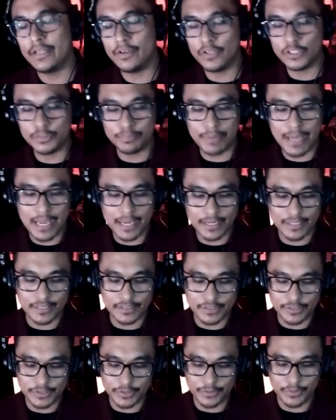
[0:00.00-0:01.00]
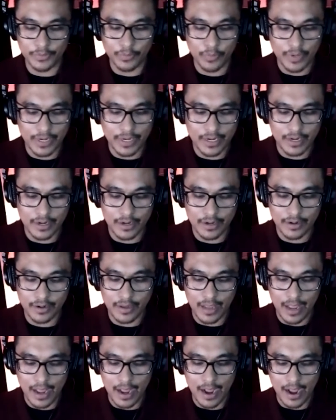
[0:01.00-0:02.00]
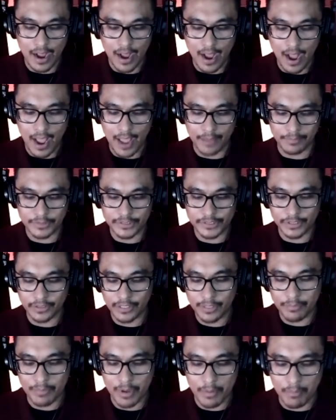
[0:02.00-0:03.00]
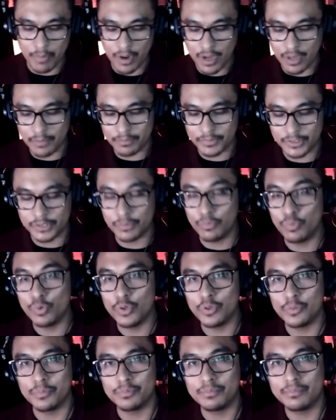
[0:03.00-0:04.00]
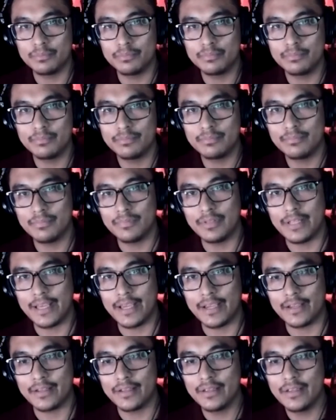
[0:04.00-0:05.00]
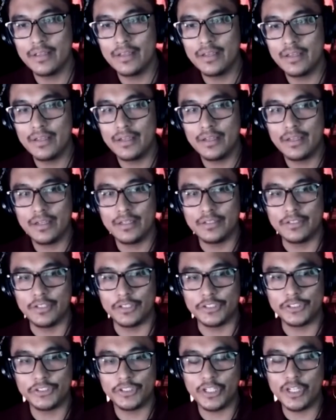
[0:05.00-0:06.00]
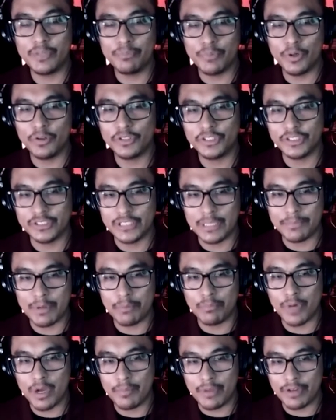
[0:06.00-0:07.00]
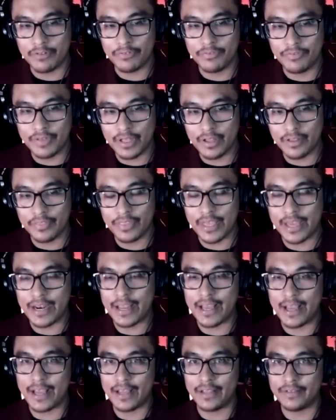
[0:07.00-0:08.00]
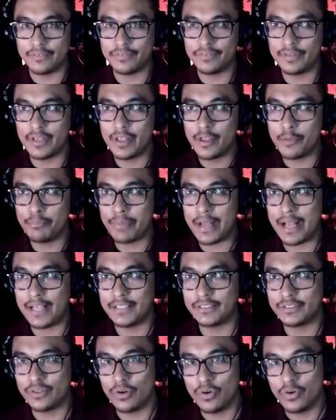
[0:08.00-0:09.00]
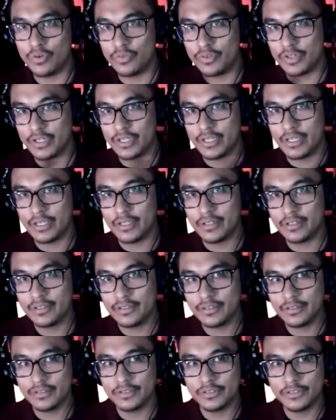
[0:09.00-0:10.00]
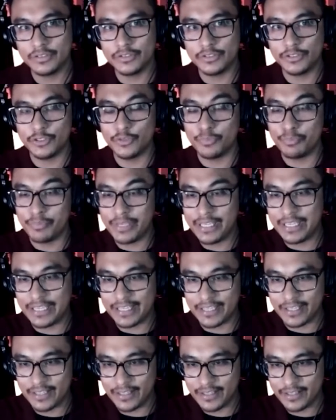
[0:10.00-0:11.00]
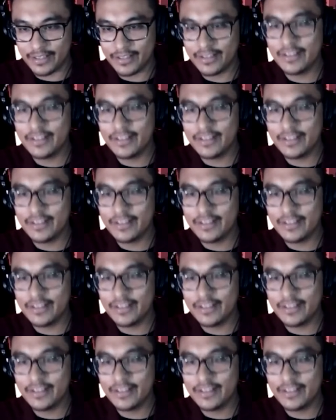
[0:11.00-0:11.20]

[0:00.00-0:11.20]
goes back into where I'm still in my mom's womb. Like, there's certain emotions that my mom had felt that have passed over to me.